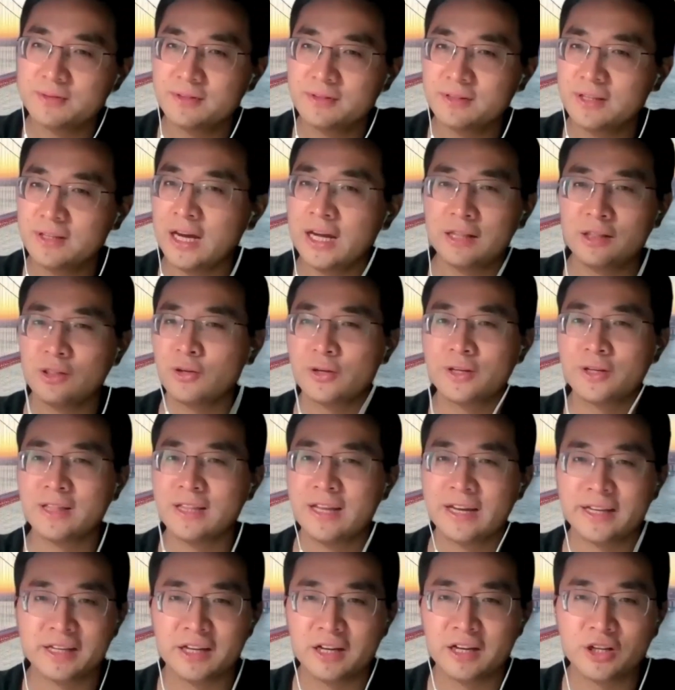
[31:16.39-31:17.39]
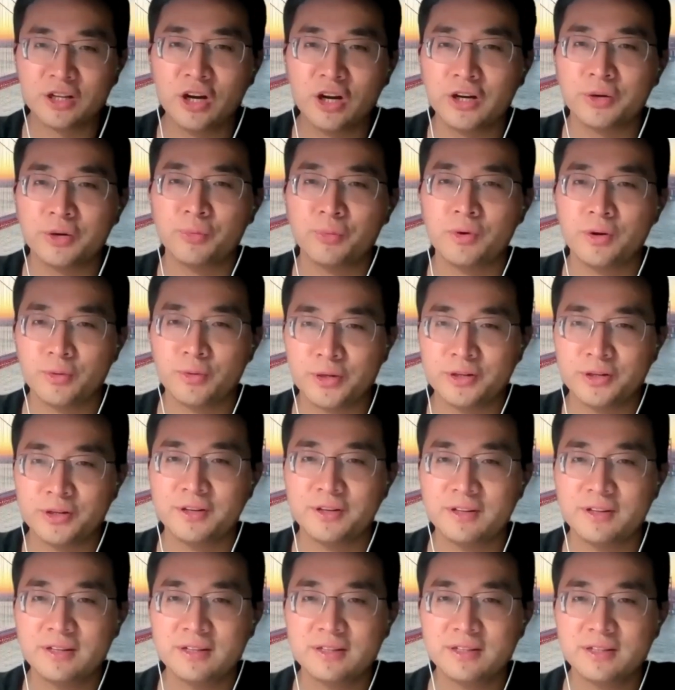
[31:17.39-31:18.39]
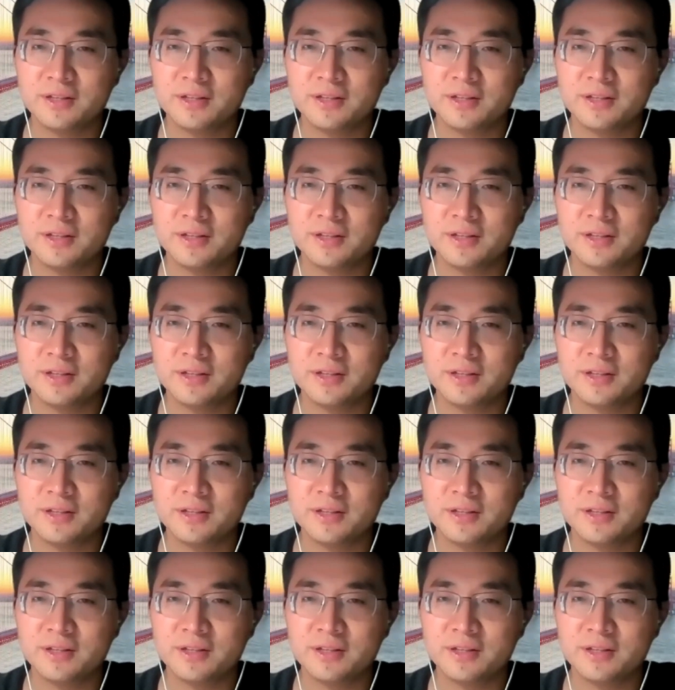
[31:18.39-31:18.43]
not look like a cutter rotor.